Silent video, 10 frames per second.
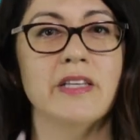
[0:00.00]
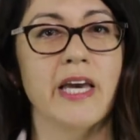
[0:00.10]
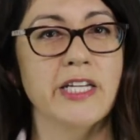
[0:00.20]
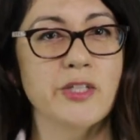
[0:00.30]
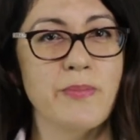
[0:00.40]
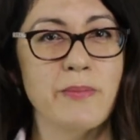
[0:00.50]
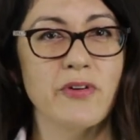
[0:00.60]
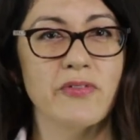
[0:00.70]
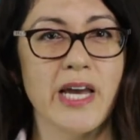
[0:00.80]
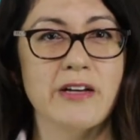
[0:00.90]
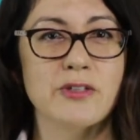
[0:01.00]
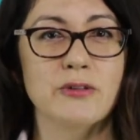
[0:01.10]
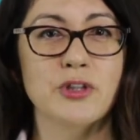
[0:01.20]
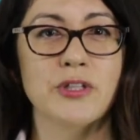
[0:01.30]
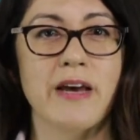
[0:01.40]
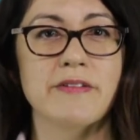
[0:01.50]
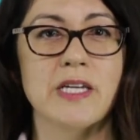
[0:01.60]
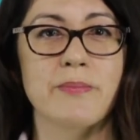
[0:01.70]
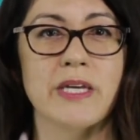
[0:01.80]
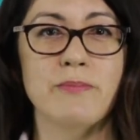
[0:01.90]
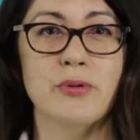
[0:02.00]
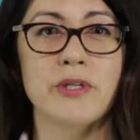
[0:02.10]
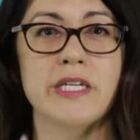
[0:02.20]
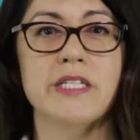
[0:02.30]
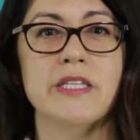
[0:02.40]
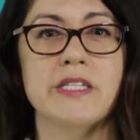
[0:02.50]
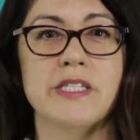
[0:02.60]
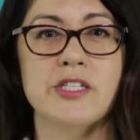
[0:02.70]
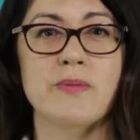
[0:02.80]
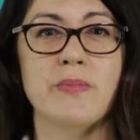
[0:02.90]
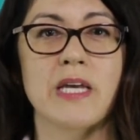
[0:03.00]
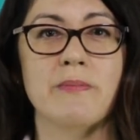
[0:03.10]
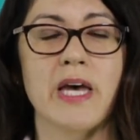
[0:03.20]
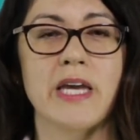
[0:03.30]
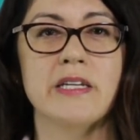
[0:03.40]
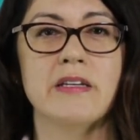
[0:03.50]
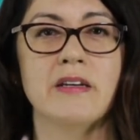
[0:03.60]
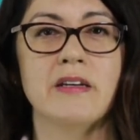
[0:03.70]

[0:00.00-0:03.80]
Each member of council should have some input into the decision being made,